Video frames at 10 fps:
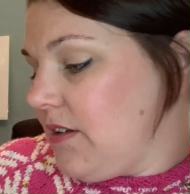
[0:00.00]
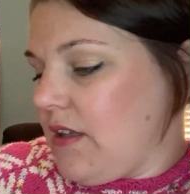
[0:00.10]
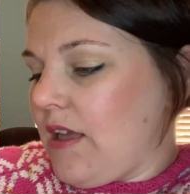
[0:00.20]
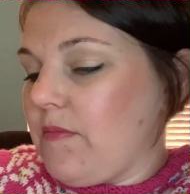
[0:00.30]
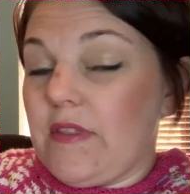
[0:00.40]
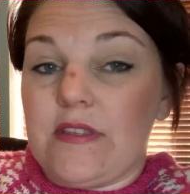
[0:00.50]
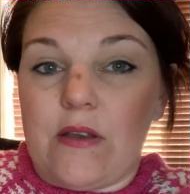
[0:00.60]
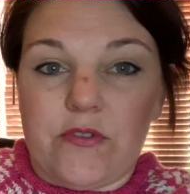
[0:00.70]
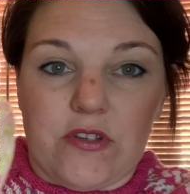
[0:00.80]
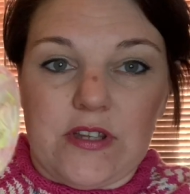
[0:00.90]
I
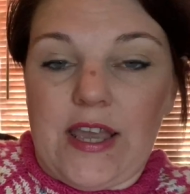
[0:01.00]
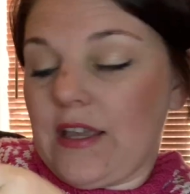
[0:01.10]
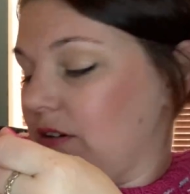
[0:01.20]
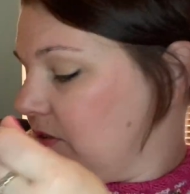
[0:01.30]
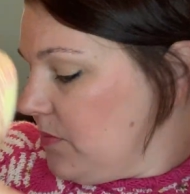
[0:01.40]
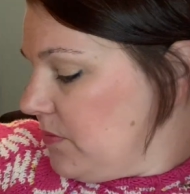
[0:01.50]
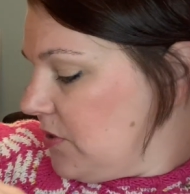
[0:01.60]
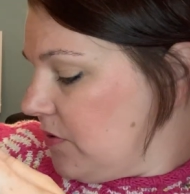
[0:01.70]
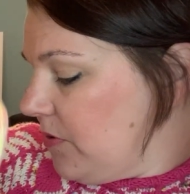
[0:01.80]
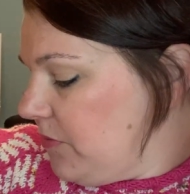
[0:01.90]
was just caking some
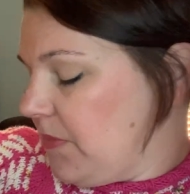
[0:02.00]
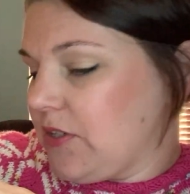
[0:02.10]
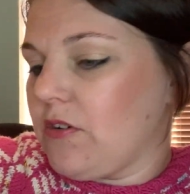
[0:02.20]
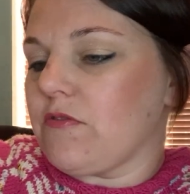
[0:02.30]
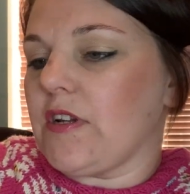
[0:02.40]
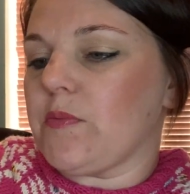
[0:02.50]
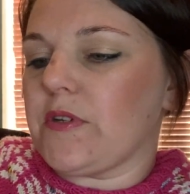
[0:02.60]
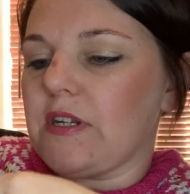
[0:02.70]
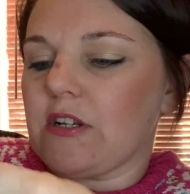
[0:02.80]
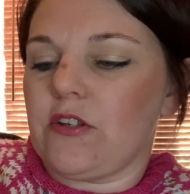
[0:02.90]
stuff up for my Dr. Dre's, but
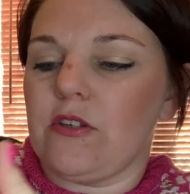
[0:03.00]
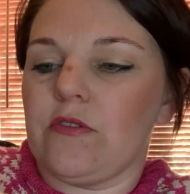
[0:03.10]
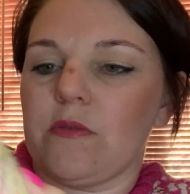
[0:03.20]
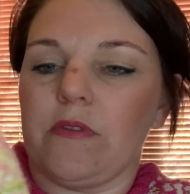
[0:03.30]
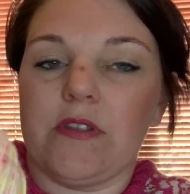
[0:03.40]
didn't actually use this one.